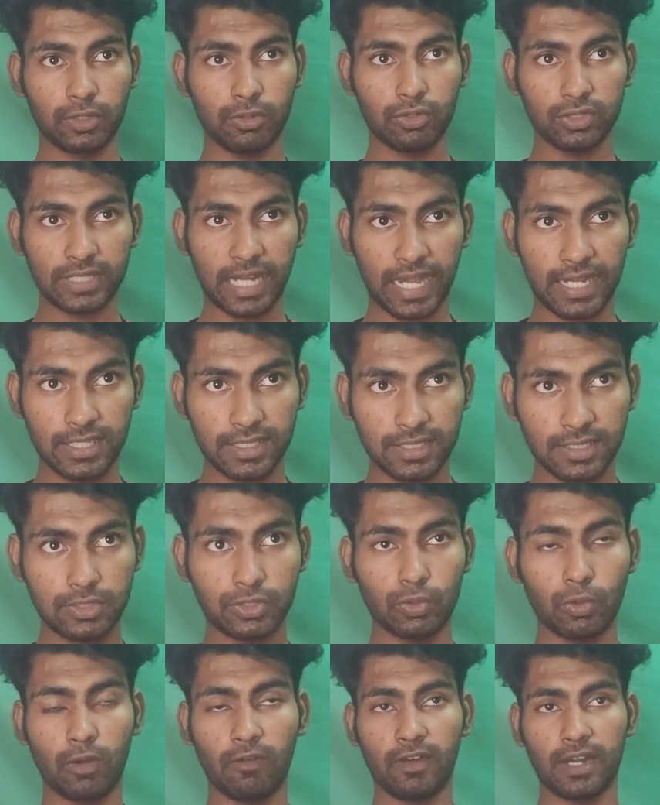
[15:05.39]

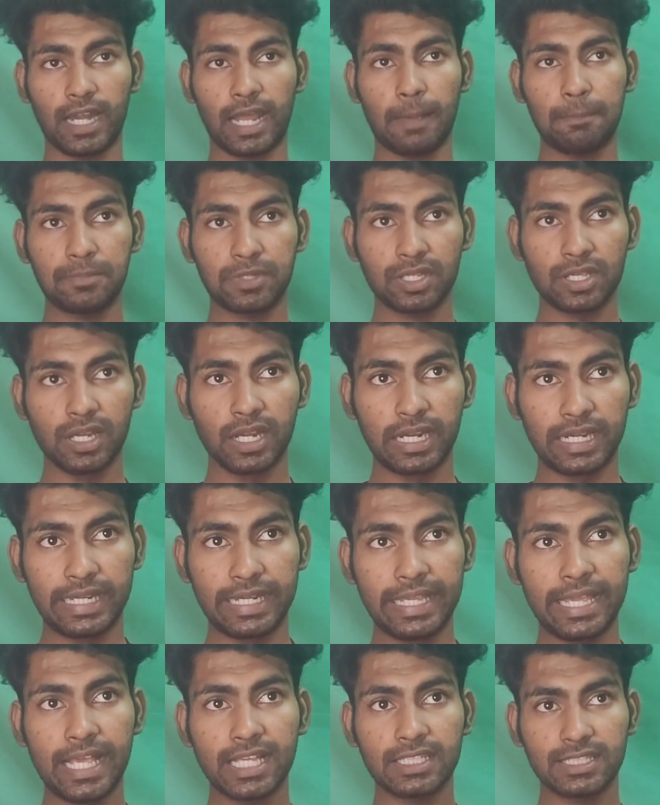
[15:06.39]
Stanisic overlaps,
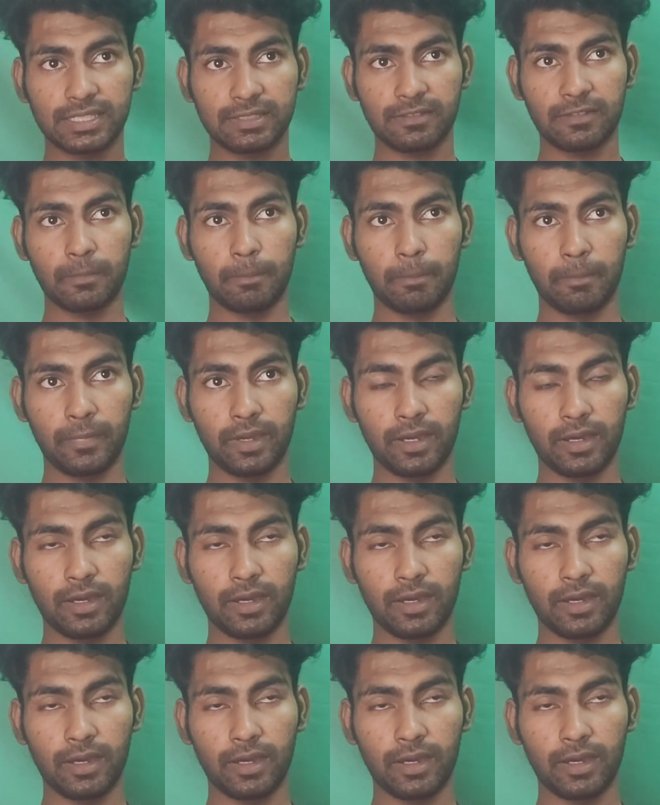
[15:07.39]
Diaz